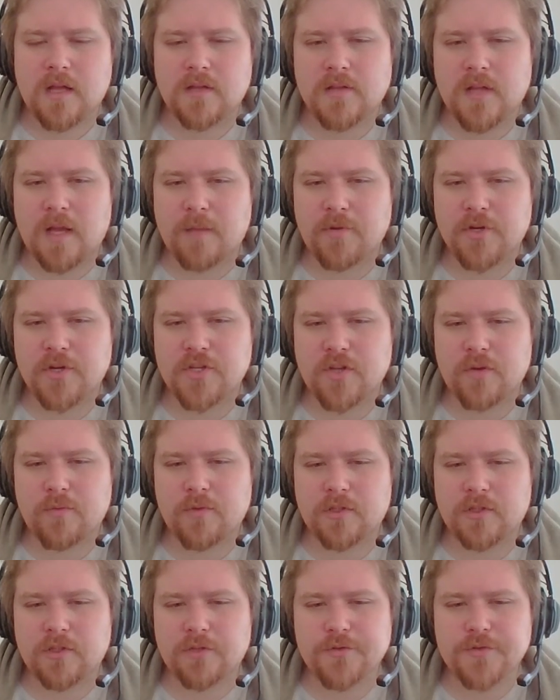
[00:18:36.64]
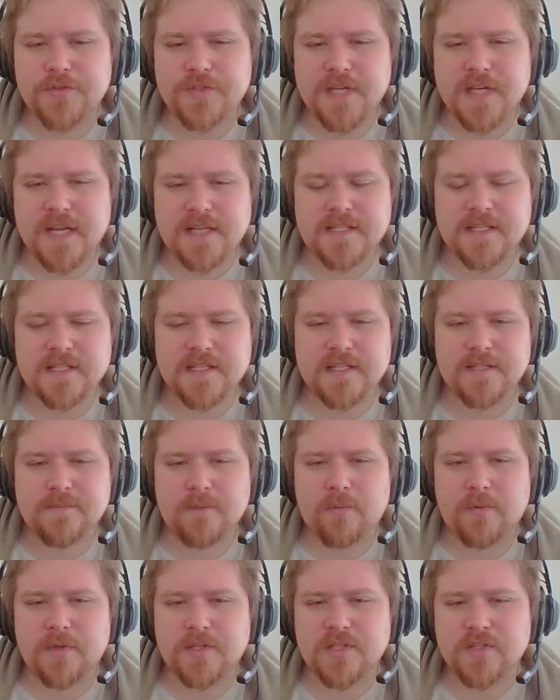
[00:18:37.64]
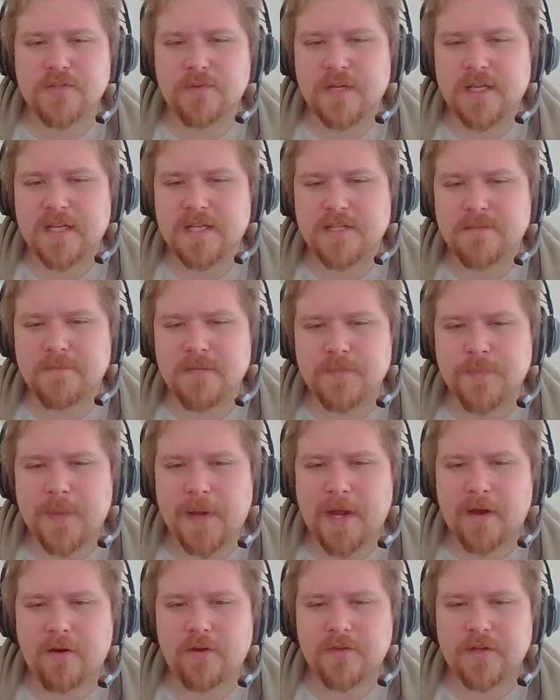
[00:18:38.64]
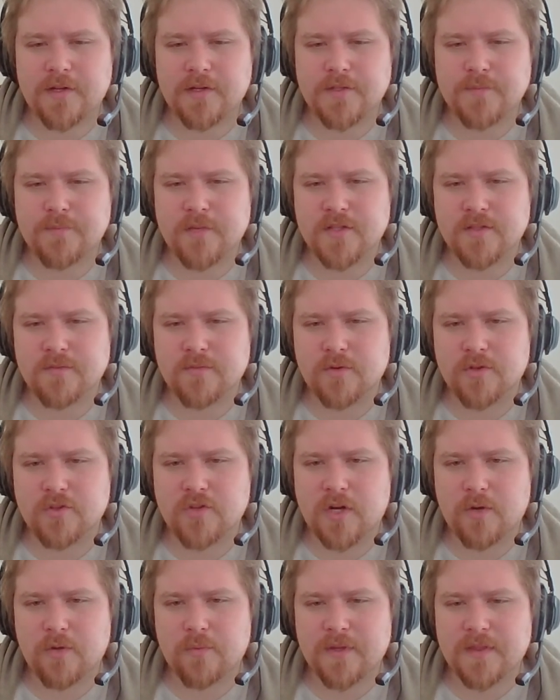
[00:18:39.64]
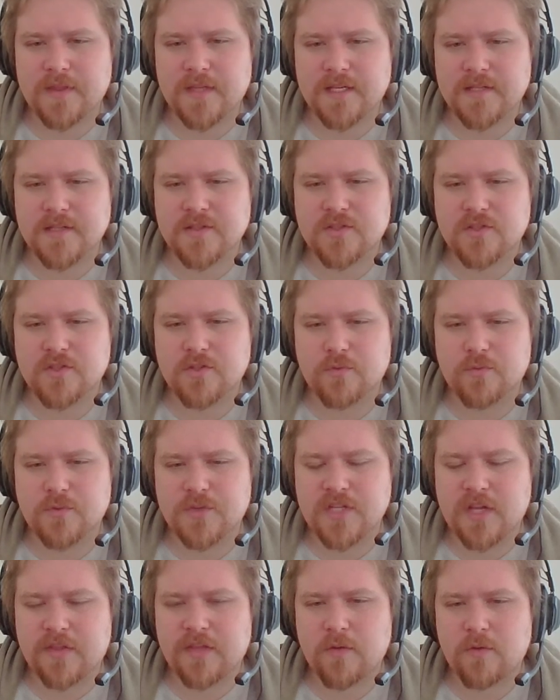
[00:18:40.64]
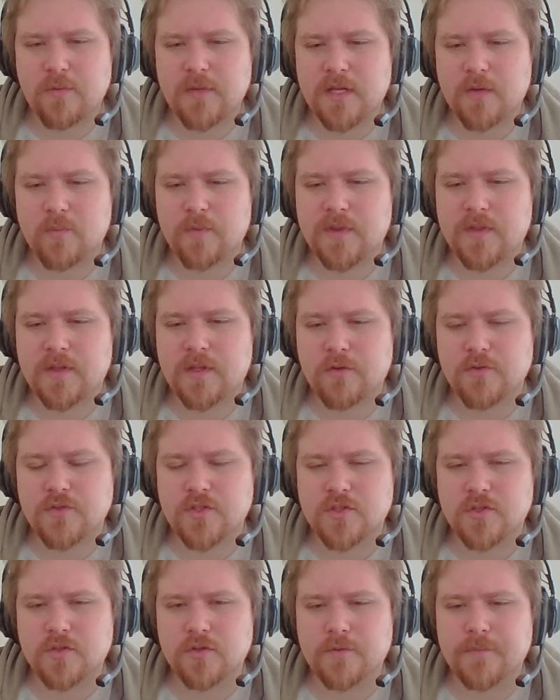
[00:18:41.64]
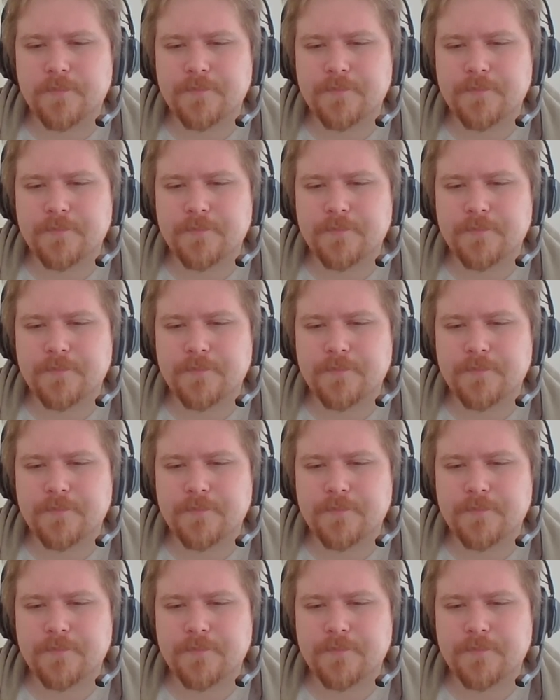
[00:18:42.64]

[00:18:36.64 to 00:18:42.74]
I'm pretty sure we'll lose Nexus, but we just want to get as much power on there as possible to try to win these 2, which I think we can win those 2.